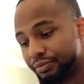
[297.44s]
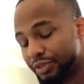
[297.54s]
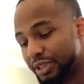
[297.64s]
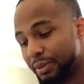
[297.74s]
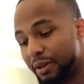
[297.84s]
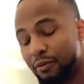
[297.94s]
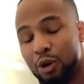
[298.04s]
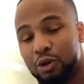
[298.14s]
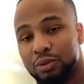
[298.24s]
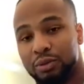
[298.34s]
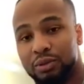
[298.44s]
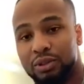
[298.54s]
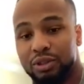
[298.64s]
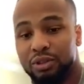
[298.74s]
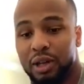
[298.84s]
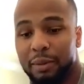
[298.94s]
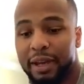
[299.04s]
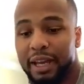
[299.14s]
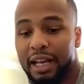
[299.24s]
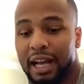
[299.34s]
Just being vocal, too. I
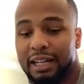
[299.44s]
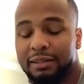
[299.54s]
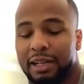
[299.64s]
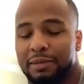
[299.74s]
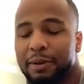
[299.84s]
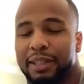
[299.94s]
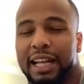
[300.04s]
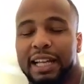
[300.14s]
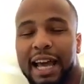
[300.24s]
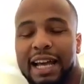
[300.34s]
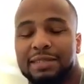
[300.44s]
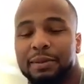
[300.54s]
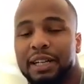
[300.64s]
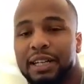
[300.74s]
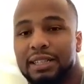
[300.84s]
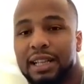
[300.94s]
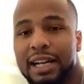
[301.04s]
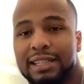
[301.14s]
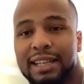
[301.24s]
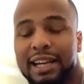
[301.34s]
mean, I put that last because, like
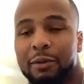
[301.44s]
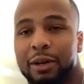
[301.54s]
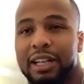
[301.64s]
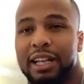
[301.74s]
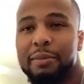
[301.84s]
I said, I want to lead